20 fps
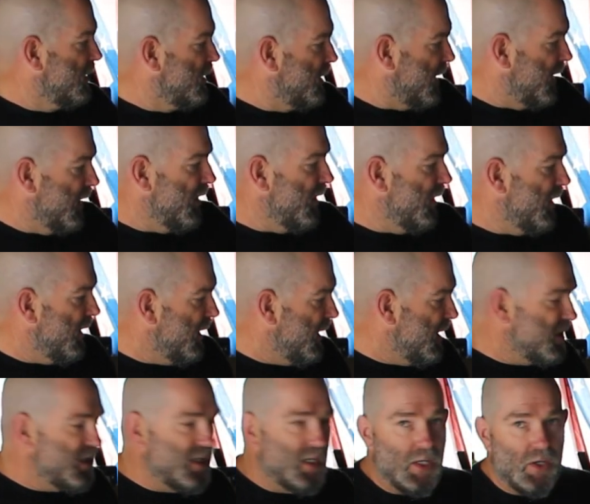Getting the
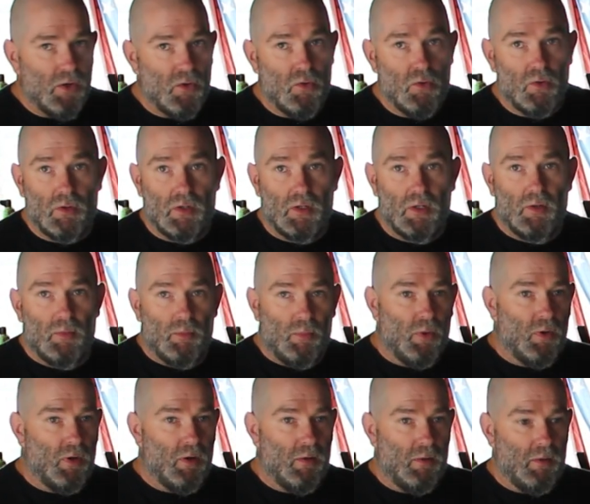ECU
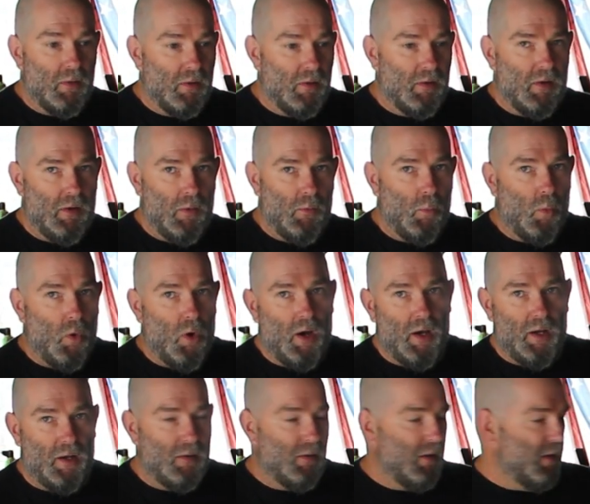put in and
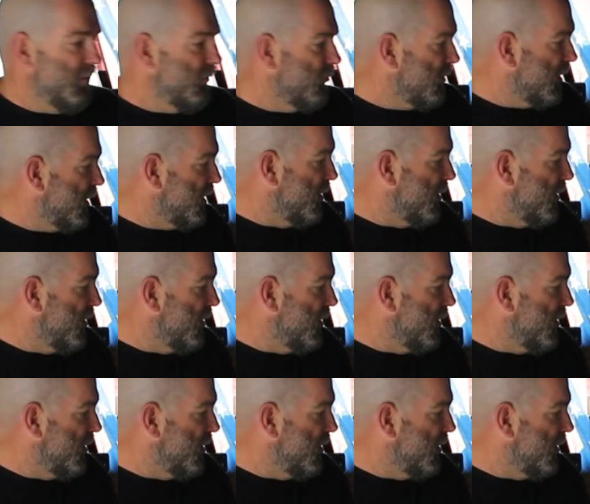wired and run